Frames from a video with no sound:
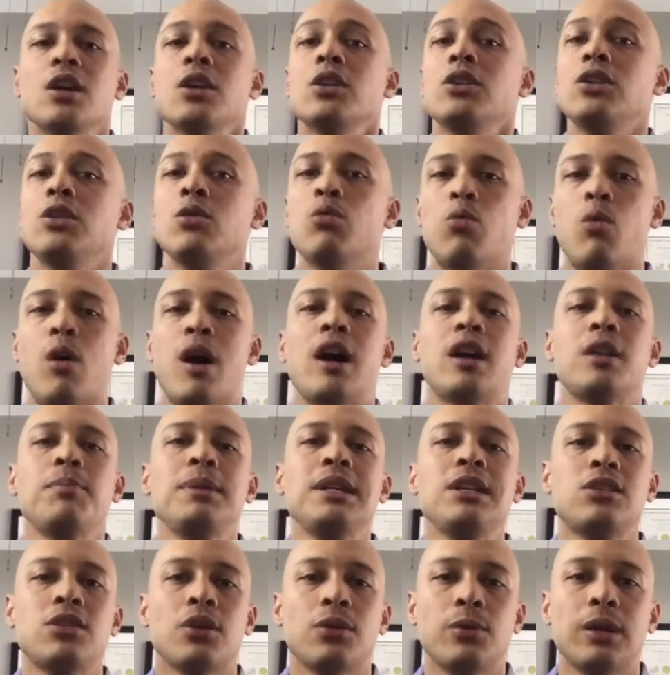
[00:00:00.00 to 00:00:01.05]
You want to be
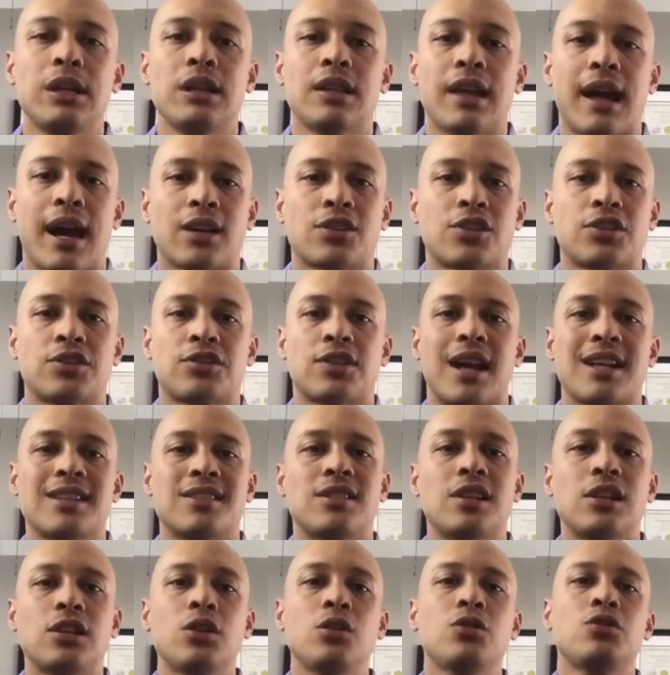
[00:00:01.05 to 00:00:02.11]
doing the exercises
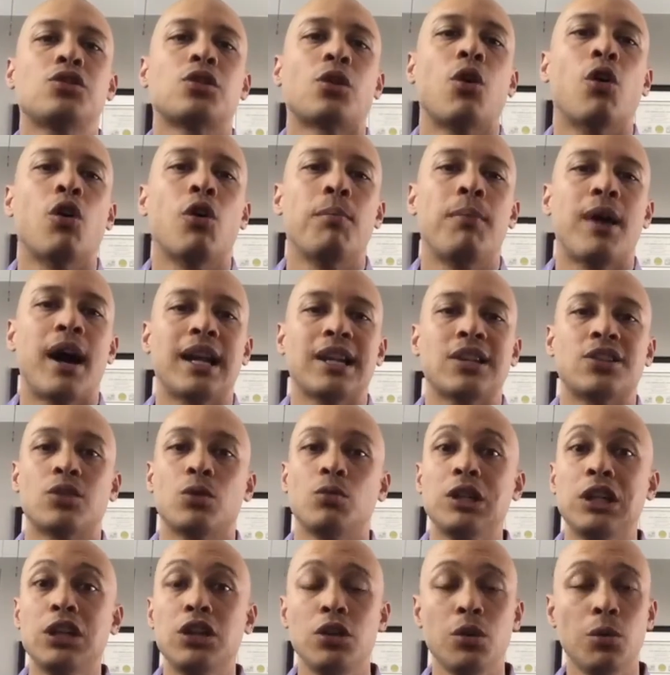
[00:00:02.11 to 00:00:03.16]
that use your whole body. So
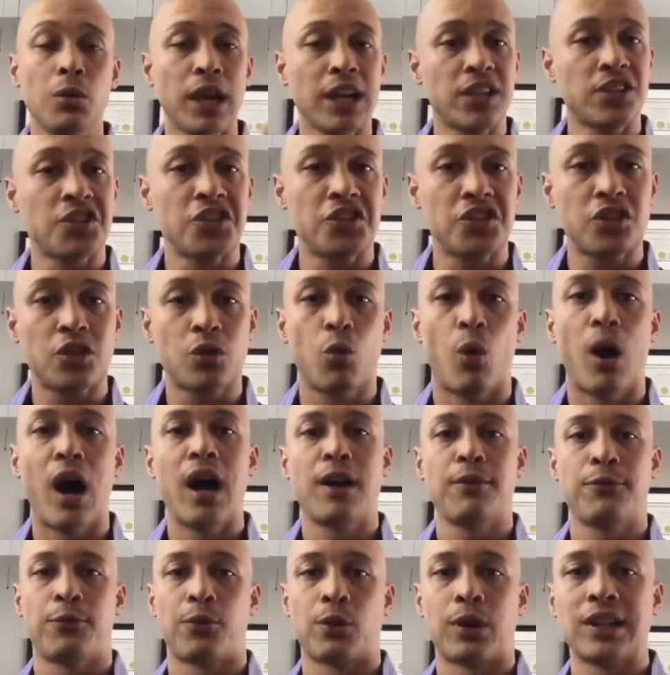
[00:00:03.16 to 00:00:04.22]
when you do a
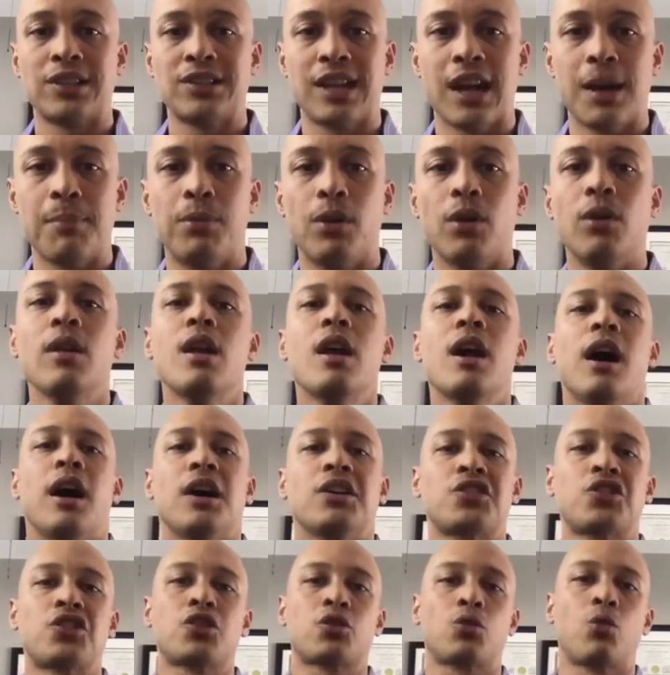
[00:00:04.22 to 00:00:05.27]
squat, for example, a
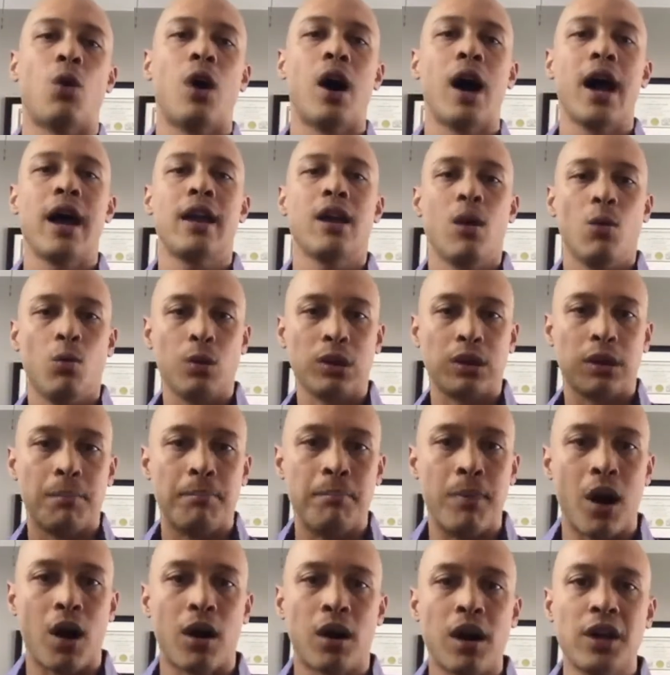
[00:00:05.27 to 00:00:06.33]
squat with a
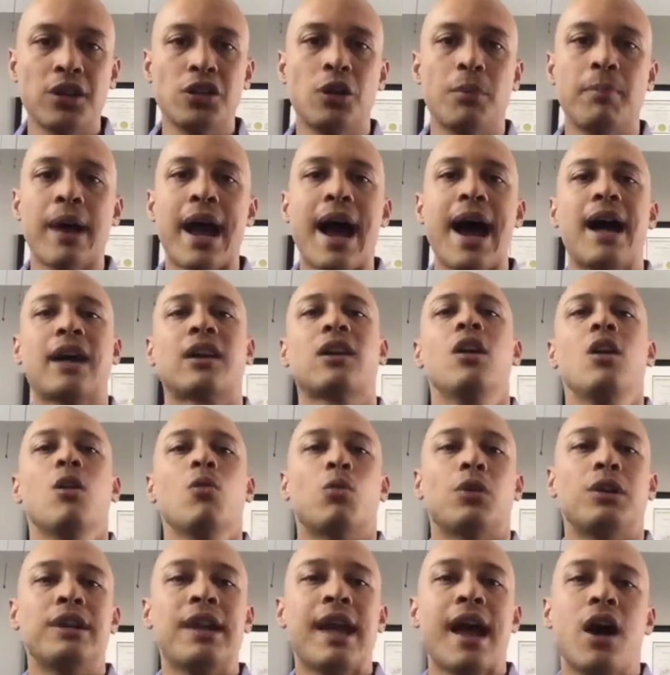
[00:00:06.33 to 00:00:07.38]
bar on your back,
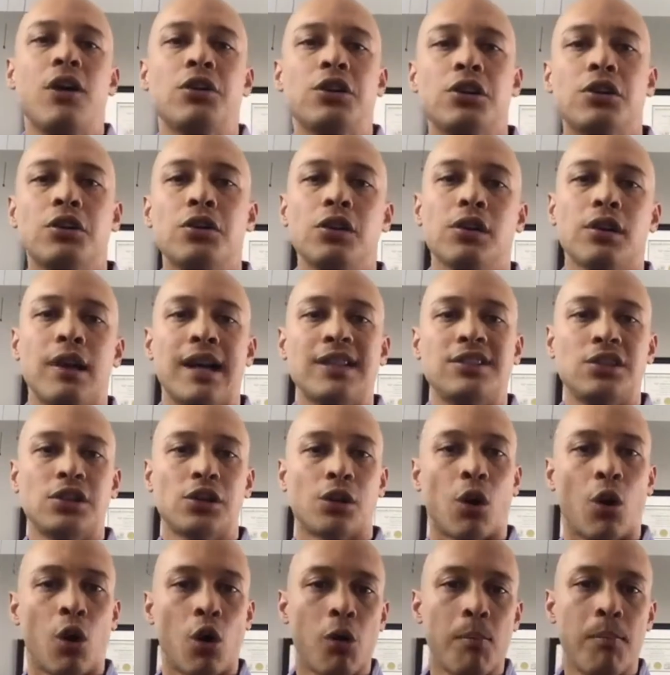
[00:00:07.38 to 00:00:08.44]
where now you're utilizing your
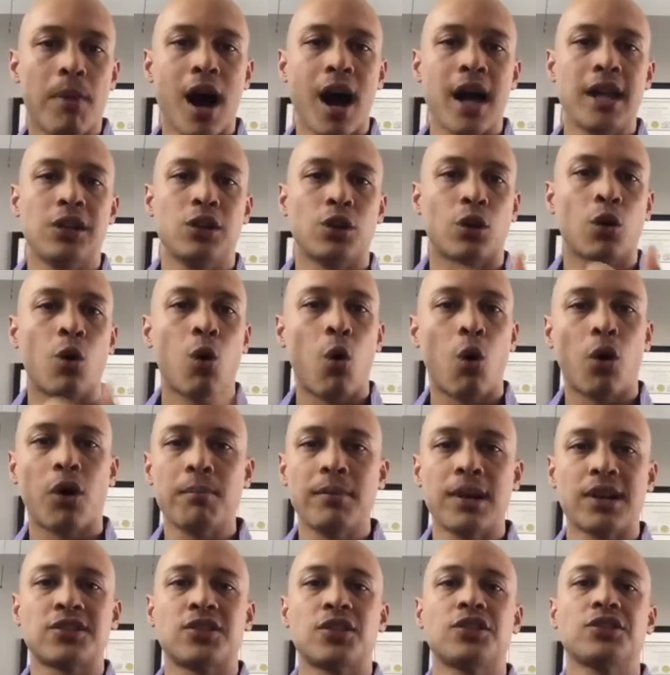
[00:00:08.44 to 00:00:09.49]
whole body, your core
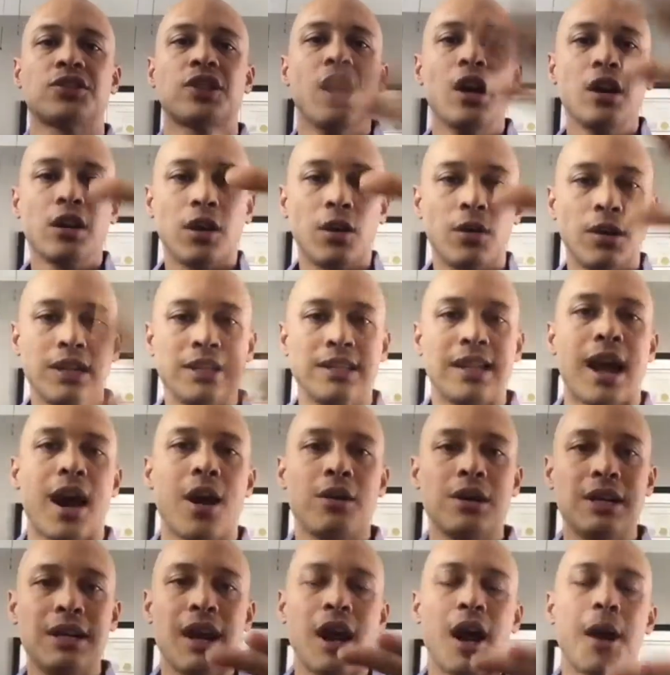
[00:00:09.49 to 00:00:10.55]
muscles going down
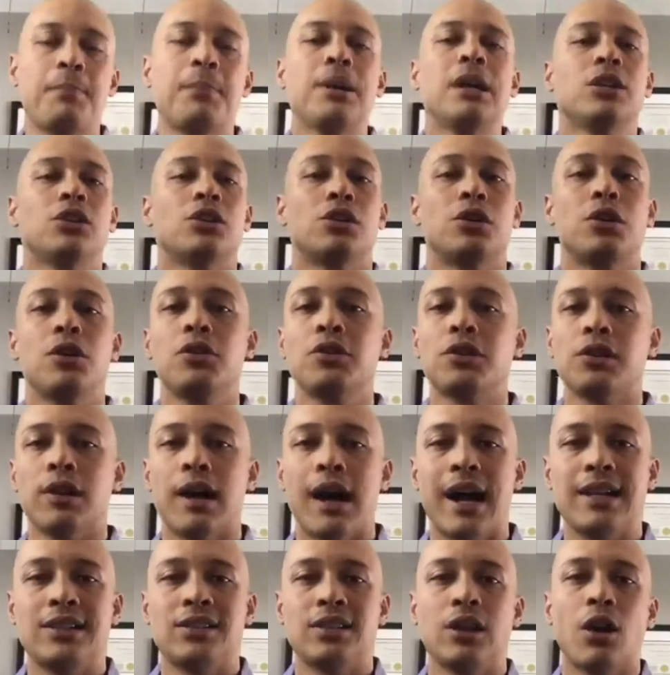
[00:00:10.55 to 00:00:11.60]
and up, you're
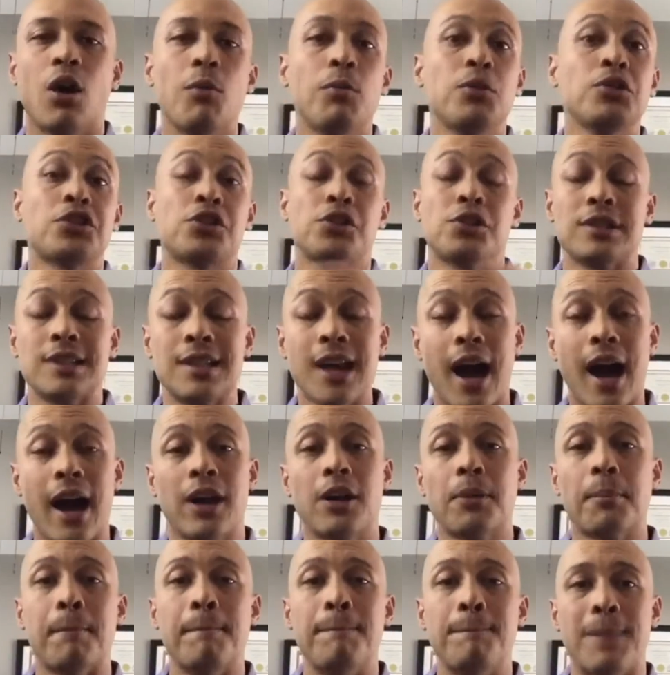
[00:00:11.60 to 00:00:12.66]
utilizing almost your entire
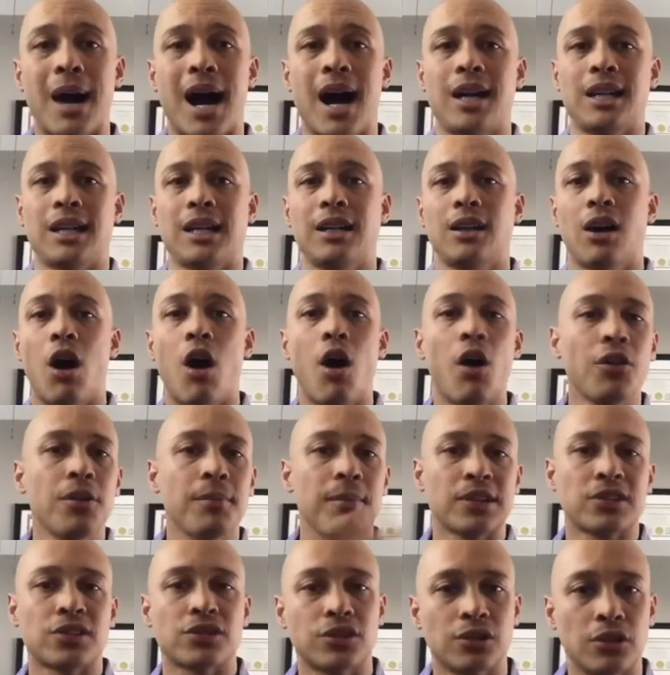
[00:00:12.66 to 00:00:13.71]
body, all the
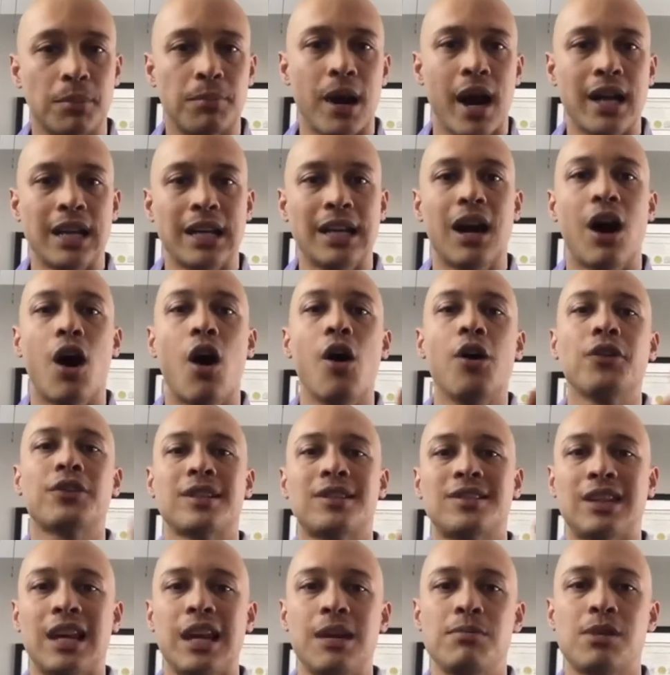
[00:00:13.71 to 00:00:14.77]
muscles of your body, all at the
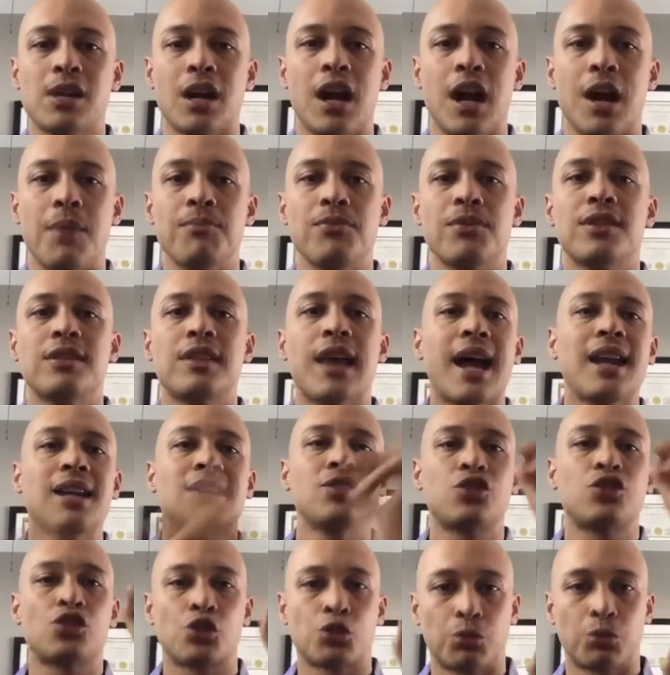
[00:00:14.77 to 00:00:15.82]
same time. That
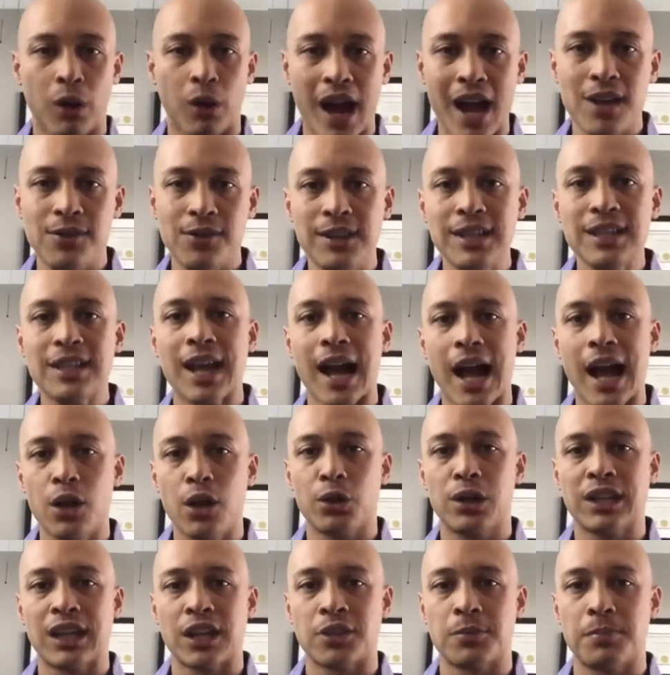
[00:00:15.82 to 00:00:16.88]
is driving
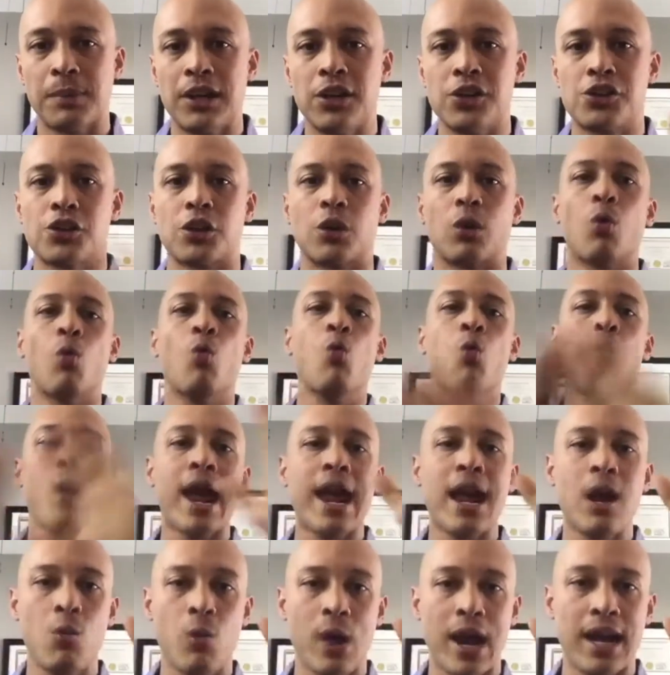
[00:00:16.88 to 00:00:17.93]
caloric expenditure
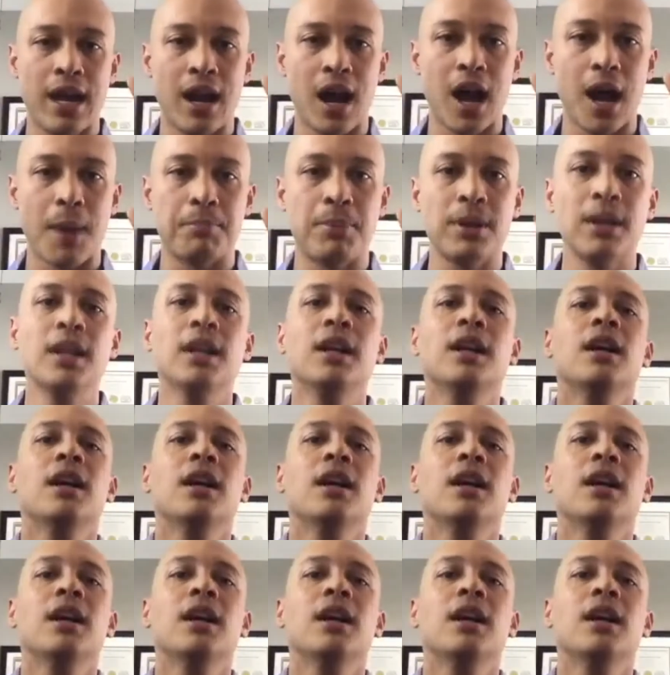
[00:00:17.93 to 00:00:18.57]
way, way up.